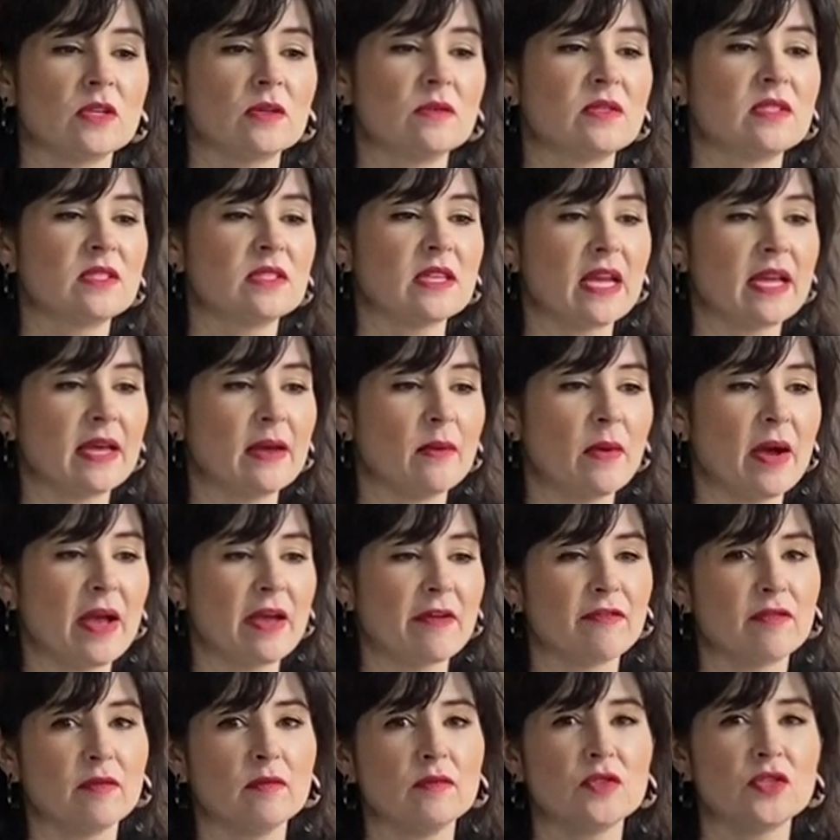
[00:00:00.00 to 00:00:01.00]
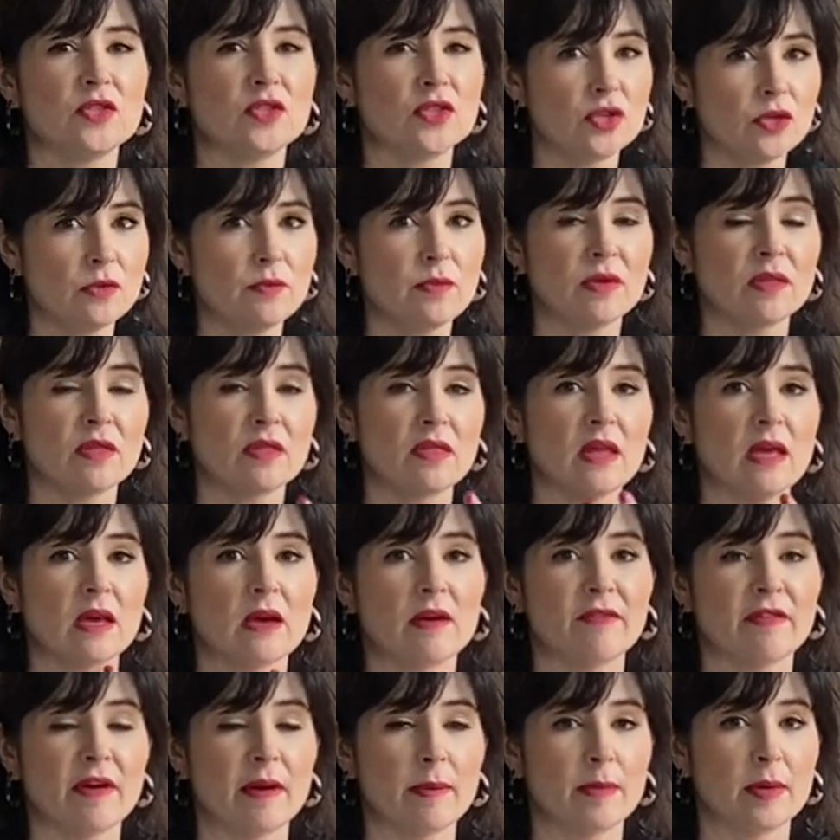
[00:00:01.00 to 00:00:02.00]
to stay away from super thick
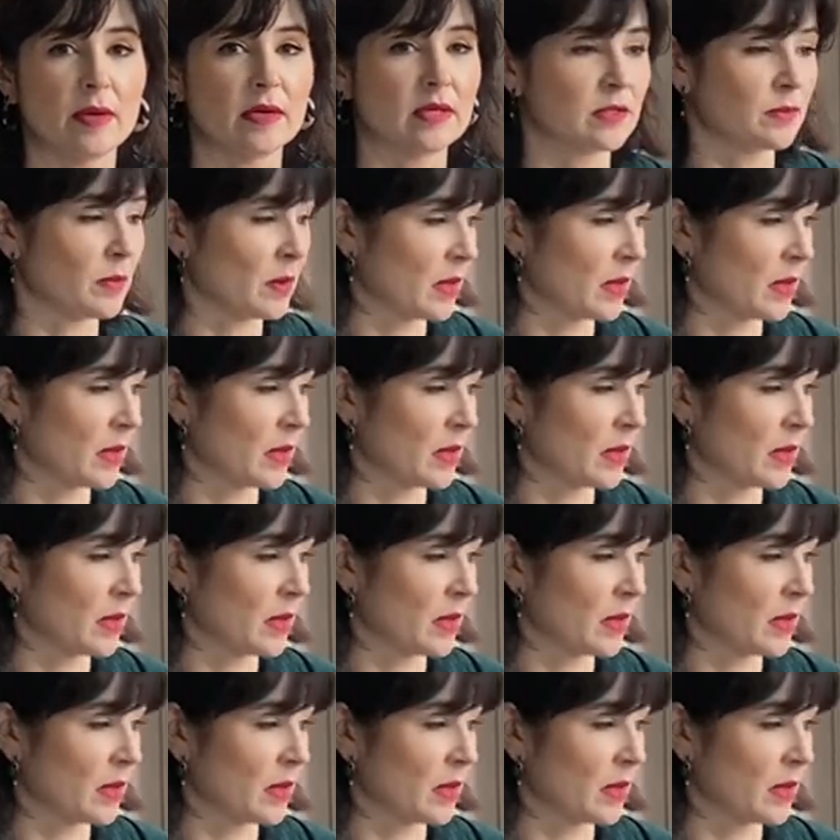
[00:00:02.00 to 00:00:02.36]
fabrics